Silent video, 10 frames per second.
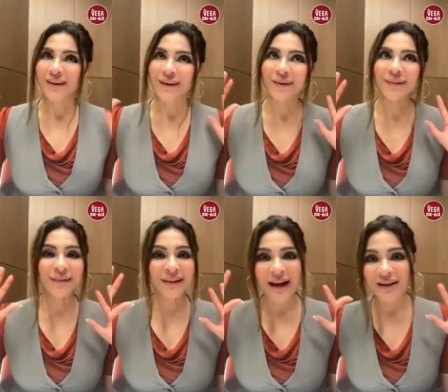you know,
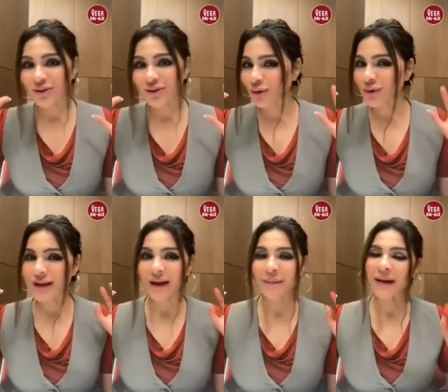I saw
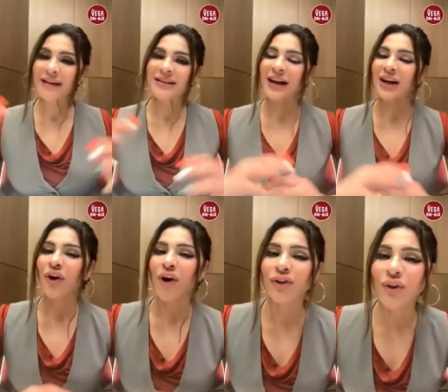those airplanes and I
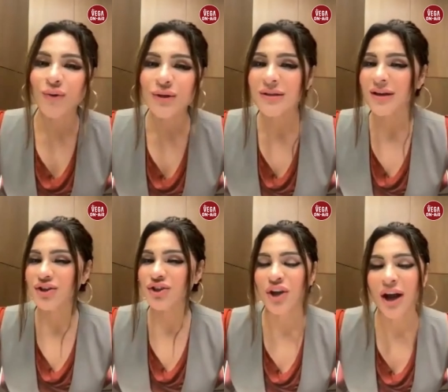thought those
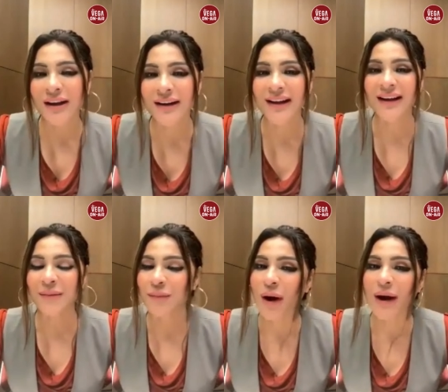
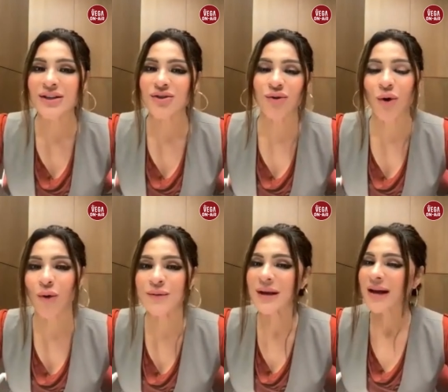shining bright
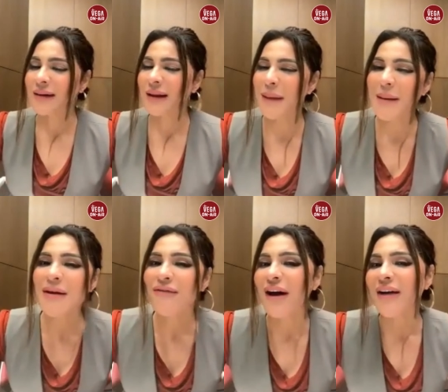strobes, like
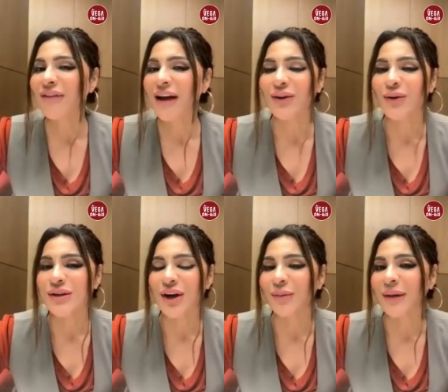maybe if I fly
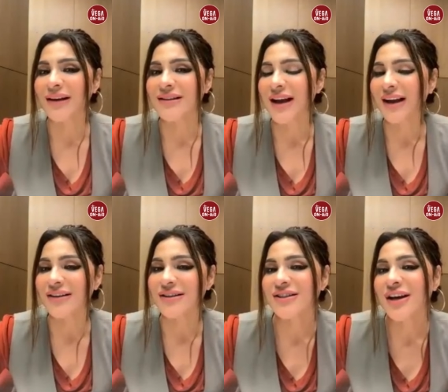those airplanes, I
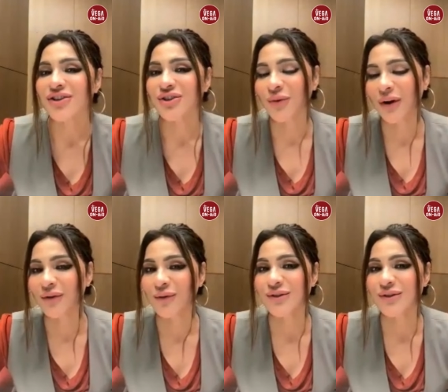can touch one
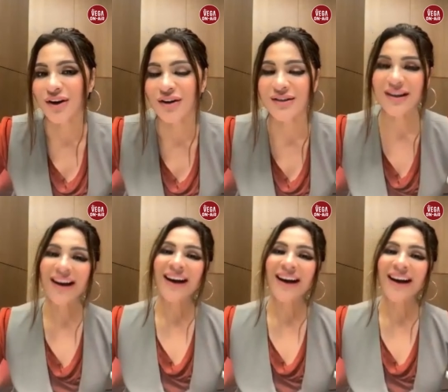of those stars.